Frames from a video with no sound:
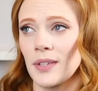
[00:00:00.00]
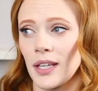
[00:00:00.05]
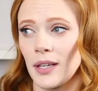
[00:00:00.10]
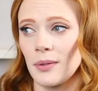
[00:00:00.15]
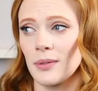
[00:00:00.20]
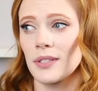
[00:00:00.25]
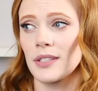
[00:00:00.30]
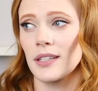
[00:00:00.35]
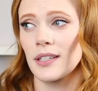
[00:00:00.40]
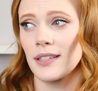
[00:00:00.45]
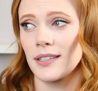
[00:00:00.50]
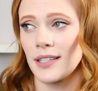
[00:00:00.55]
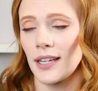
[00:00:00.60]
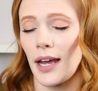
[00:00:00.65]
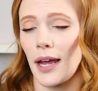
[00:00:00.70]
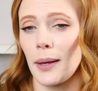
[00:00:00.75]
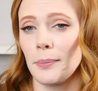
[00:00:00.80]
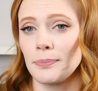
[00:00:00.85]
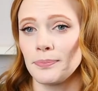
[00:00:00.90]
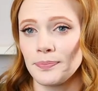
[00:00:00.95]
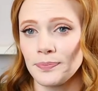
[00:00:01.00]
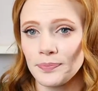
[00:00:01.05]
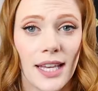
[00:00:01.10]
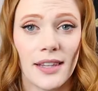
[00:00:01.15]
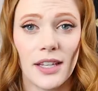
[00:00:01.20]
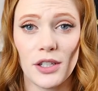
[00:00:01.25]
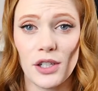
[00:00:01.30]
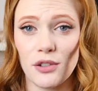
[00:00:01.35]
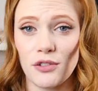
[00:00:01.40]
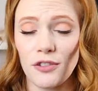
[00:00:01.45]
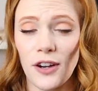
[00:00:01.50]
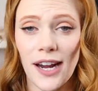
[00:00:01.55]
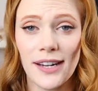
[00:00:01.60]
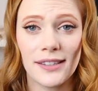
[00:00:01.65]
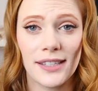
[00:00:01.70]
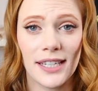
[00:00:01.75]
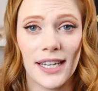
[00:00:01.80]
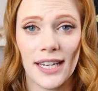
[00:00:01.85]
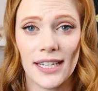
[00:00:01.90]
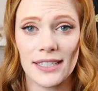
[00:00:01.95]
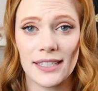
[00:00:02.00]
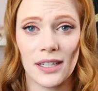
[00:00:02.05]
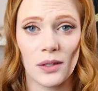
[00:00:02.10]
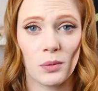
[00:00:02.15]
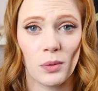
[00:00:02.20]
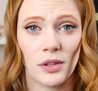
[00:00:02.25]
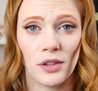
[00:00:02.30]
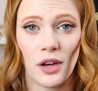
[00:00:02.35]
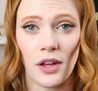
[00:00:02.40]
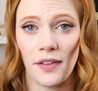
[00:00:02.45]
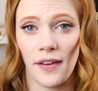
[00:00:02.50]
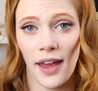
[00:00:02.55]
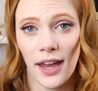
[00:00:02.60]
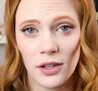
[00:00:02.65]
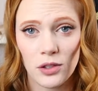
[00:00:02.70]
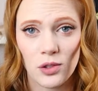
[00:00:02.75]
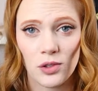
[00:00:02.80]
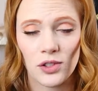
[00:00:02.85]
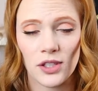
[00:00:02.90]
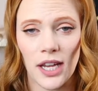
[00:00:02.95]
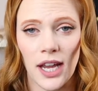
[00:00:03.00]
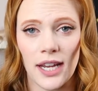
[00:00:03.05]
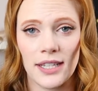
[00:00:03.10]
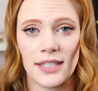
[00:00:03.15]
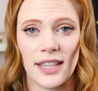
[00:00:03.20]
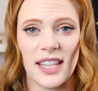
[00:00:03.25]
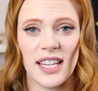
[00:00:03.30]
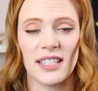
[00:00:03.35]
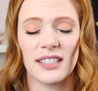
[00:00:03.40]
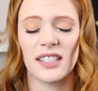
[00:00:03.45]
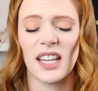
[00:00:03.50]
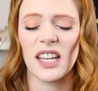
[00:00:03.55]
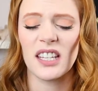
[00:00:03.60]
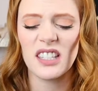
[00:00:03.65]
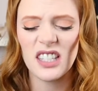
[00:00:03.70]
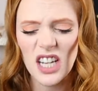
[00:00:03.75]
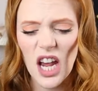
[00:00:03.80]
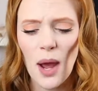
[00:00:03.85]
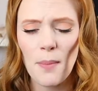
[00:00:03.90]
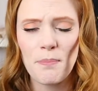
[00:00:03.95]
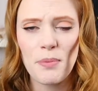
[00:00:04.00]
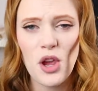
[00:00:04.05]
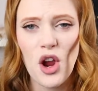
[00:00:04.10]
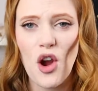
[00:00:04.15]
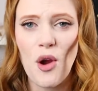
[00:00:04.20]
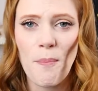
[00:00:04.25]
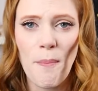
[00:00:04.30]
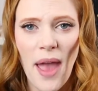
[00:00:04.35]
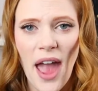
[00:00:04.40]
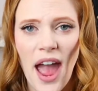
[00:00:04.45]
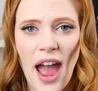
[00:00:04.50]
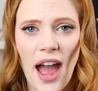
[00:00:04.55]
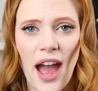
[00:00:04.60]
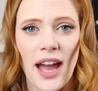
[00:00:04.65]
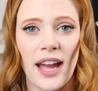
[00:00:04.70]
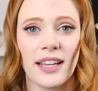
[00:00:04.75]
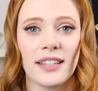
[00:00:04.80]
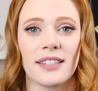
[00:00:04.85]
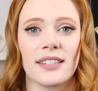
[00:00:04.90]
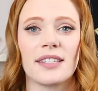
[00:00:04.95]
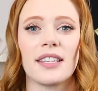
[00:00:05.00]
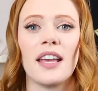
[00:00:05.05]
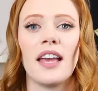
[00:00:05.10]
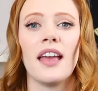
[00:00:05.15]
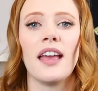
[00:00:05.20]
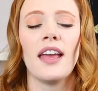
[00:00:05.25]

It was a good time. And then you finally get done with all the exercise and they say, dump your bags.